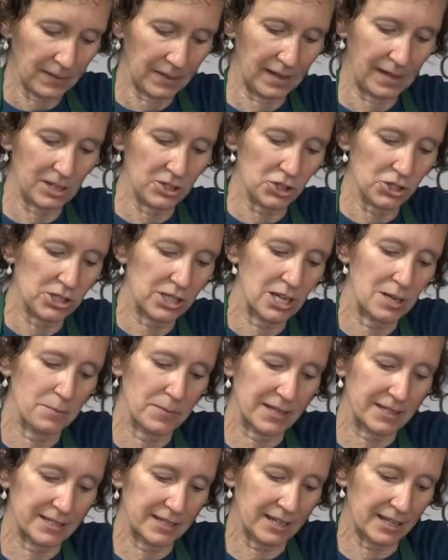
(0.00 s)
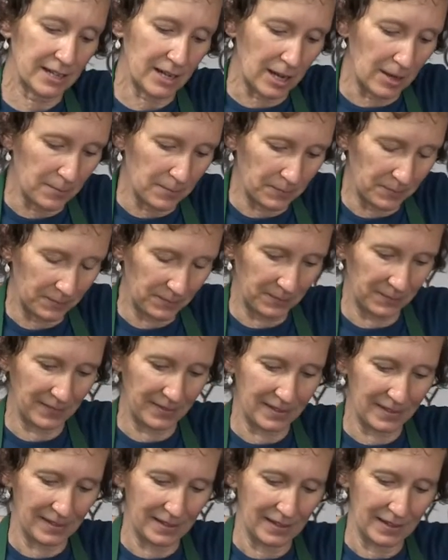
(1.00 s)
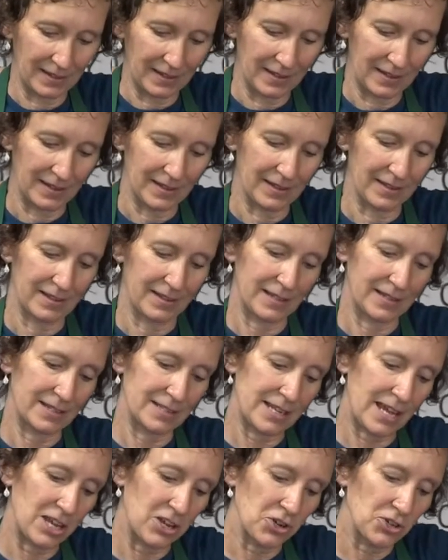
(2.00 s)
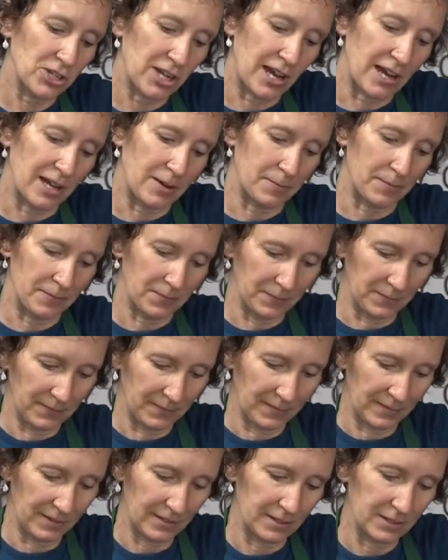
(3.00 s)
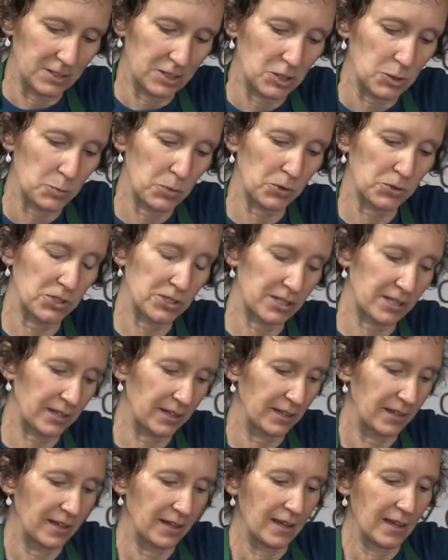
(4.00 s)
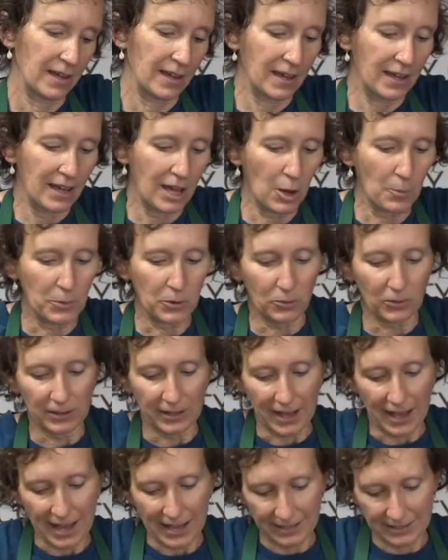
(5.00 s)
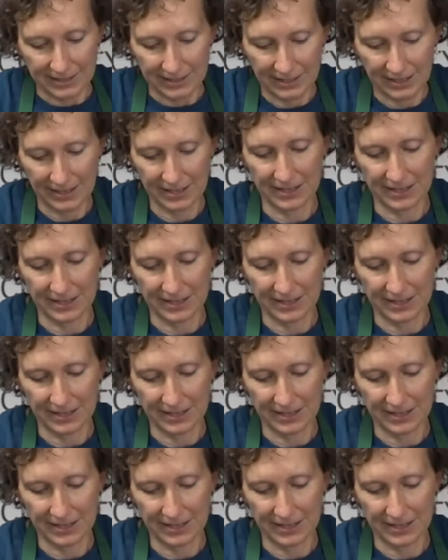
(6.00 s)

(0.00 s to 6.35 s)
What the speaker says: And just keep mixing it up. And take your time. This is supposed to help you relax.